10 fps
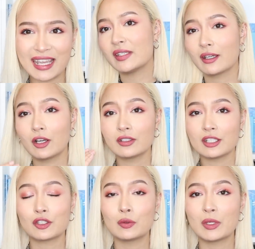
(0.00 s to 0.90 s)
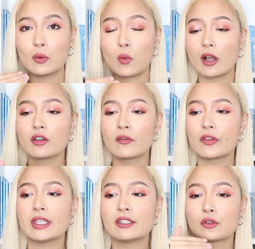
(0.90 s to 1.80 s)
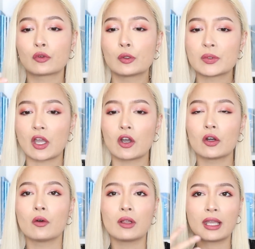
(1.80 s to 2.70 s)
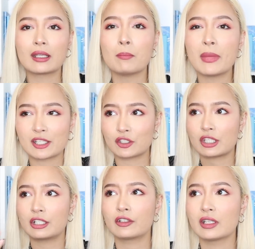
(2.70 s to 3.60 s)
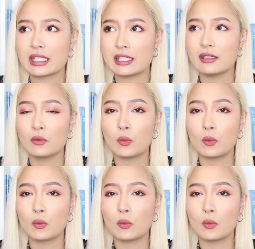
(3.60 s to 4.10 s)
PENTAGON is to me one of these groups that are like majoritarily